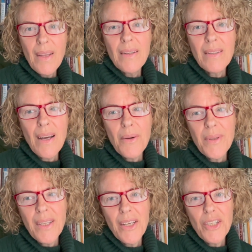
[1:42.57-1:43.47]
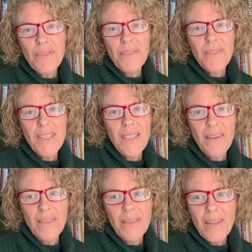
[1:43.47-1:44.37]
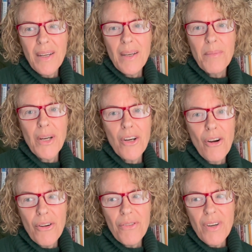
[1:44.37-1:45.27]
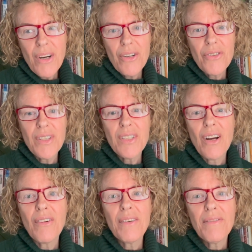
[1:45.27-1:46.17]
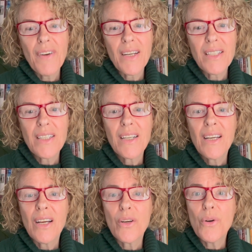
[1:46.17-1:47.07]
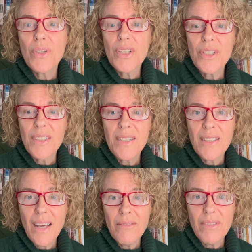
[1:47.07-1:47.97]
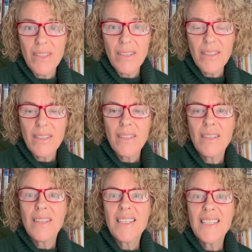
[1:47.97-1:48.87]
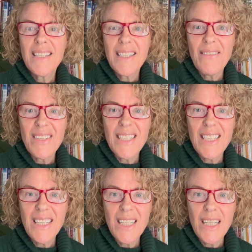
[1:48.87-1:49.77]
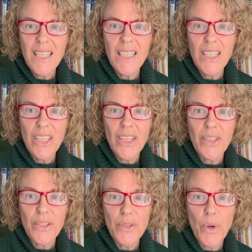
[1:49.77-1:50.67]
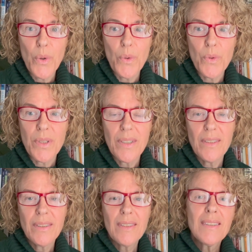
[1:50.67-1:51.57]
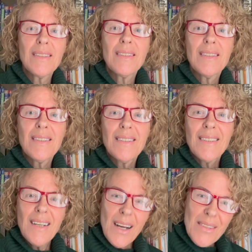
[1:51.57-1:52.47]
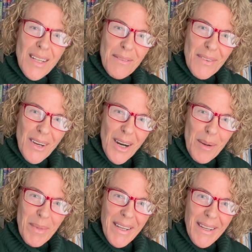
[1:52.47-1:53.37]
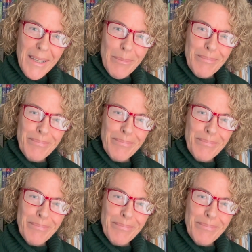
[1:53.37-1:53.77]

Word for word: Now, at the age of 57, my coronary arteries are, in fact, according to the scan results, 79 years old. How's that for karma, eh?